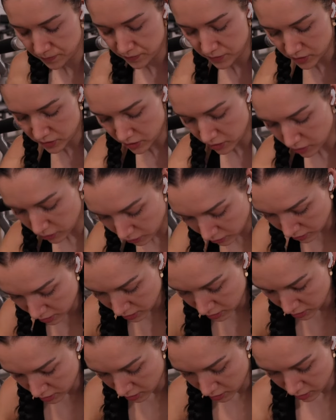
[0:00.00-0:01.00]
So
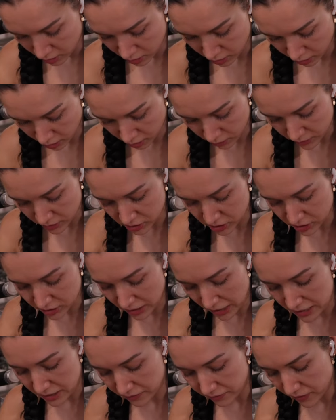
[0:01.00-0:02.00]
always just
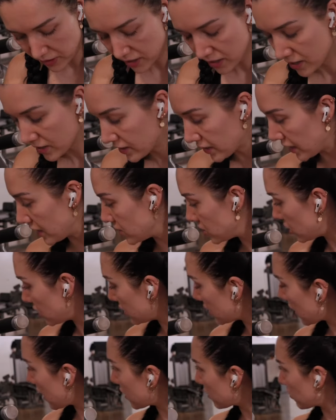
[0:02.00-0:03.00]
kind of
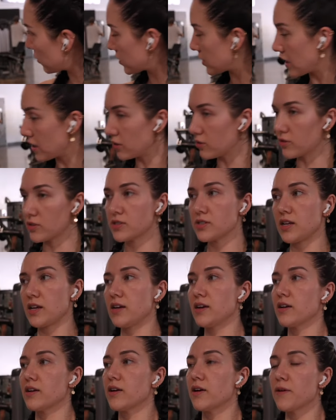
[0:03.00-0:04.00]
gauging that and what that looks
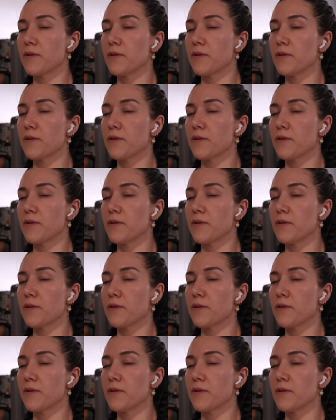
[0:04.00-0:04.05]
like.